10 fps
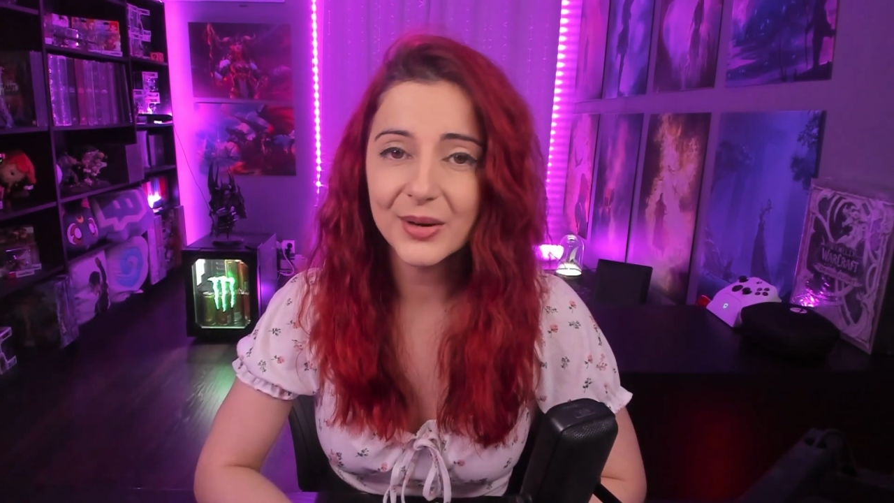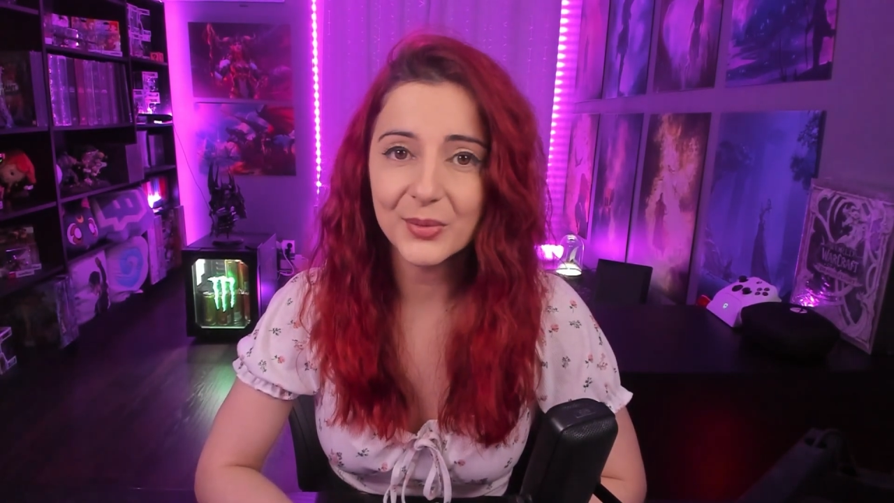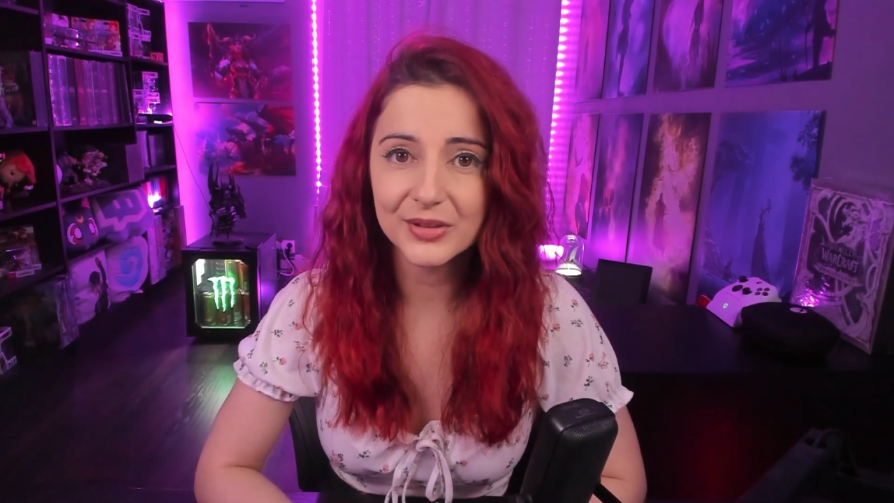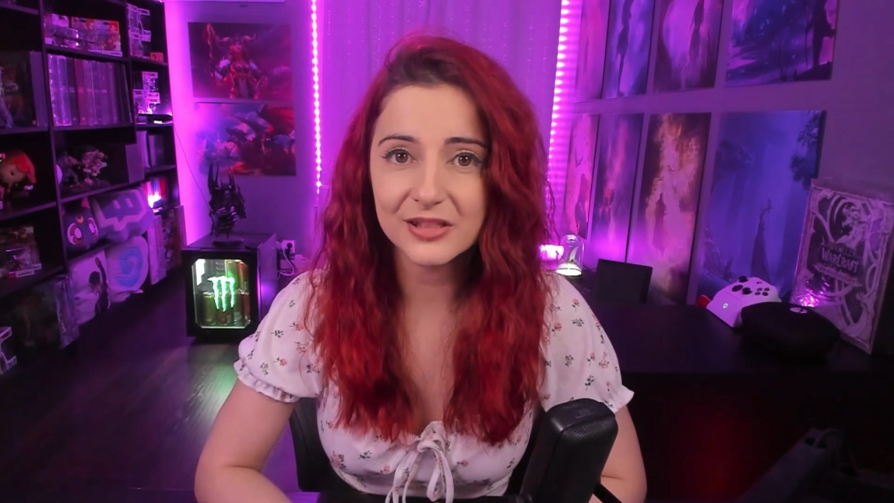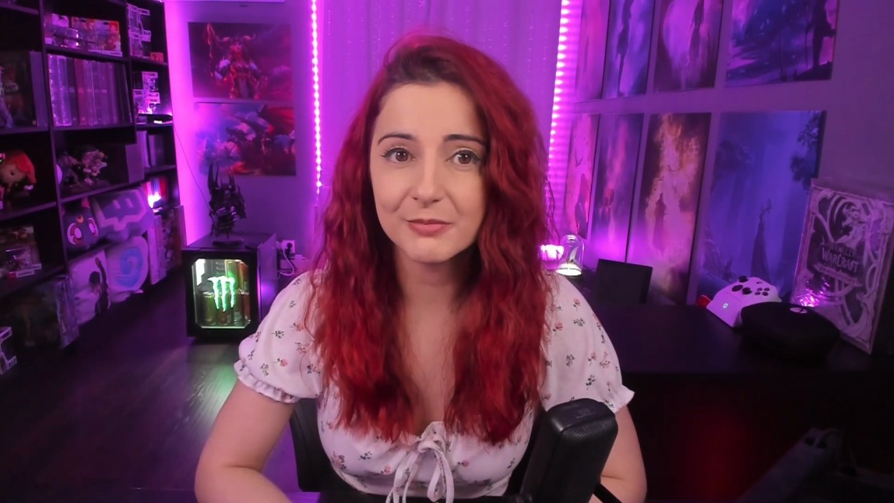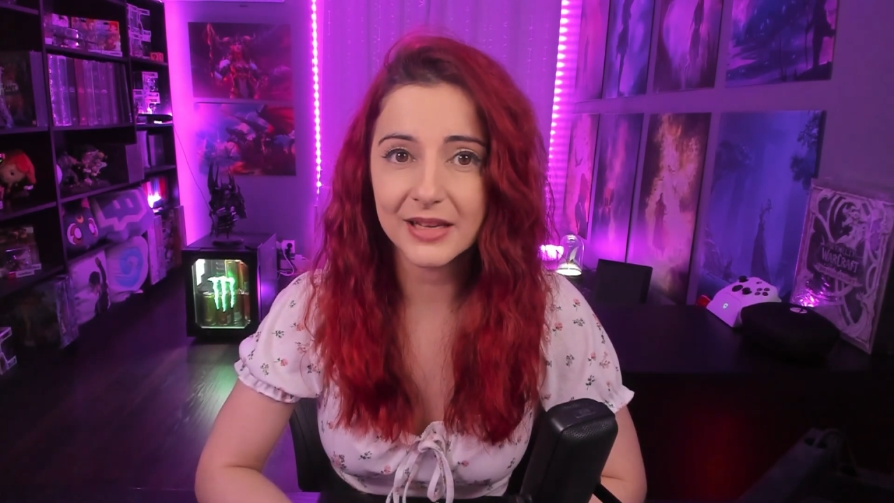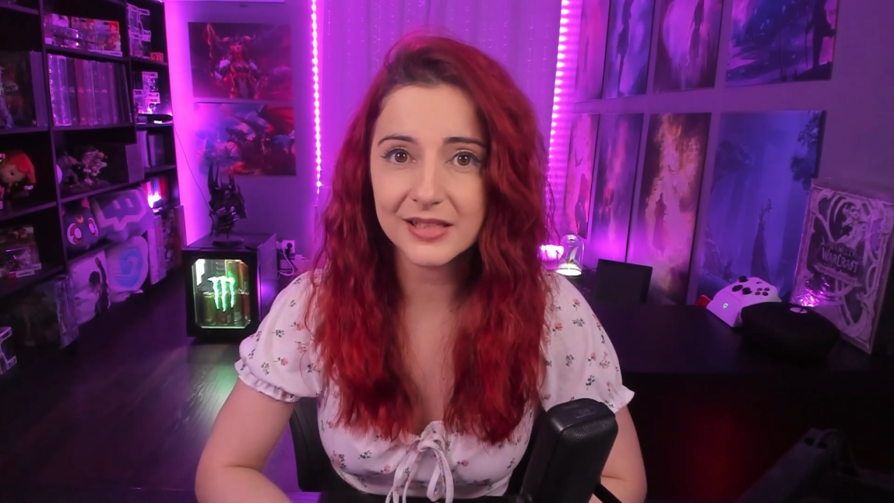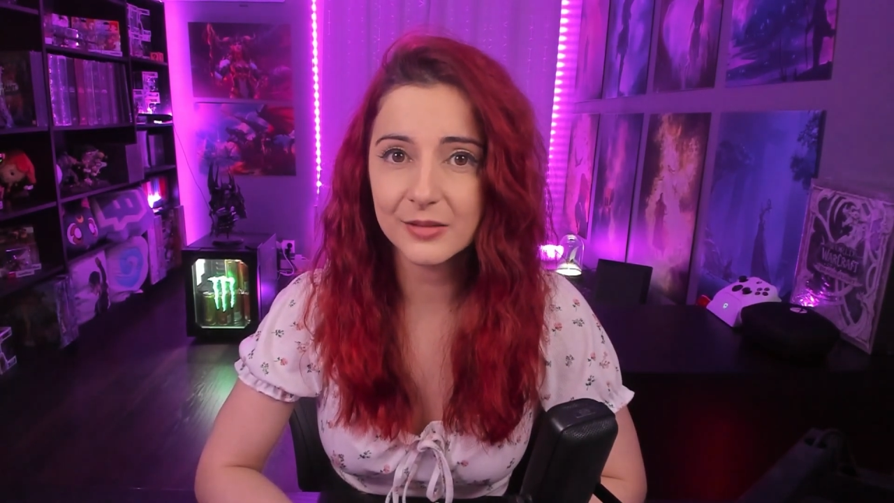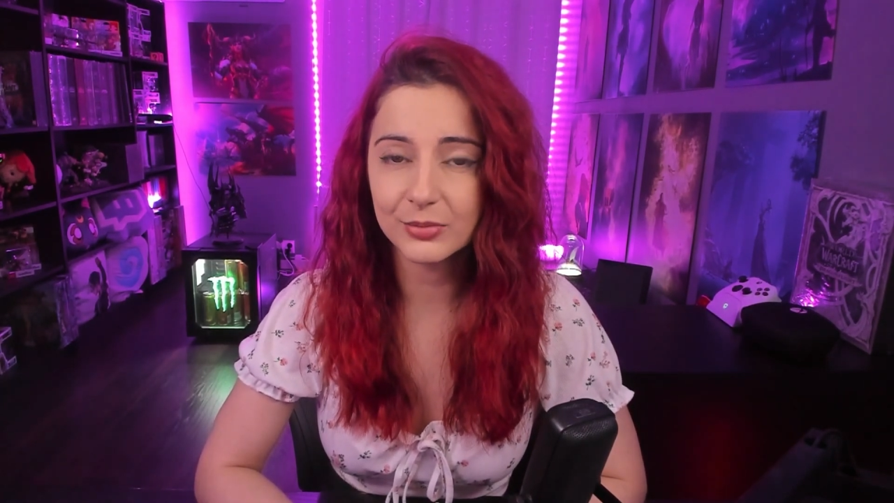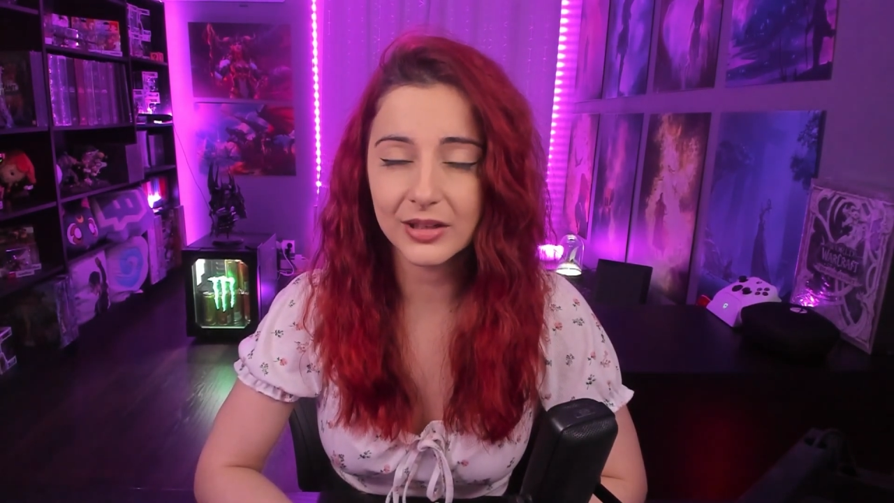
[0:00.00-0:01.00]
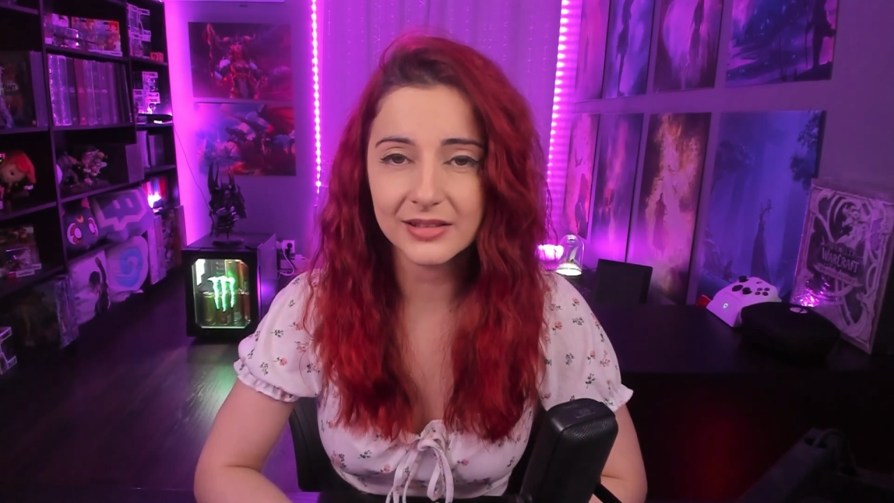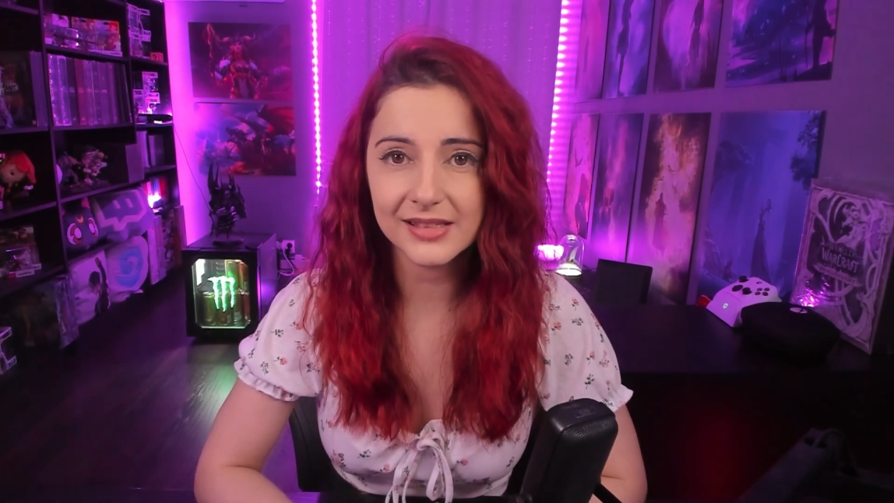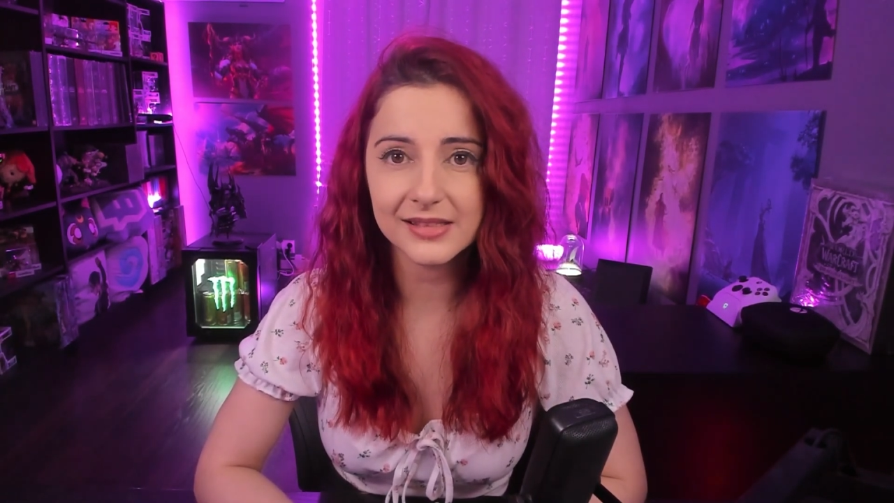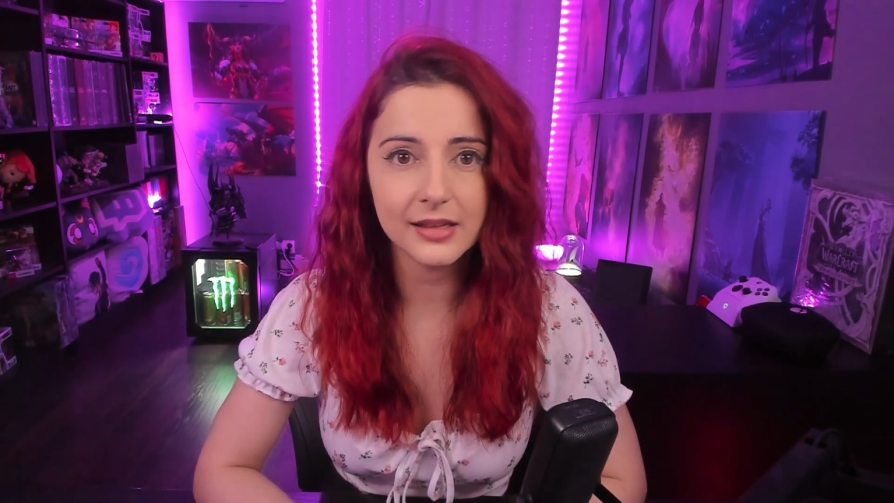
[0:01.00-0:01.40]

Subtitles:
which makes the process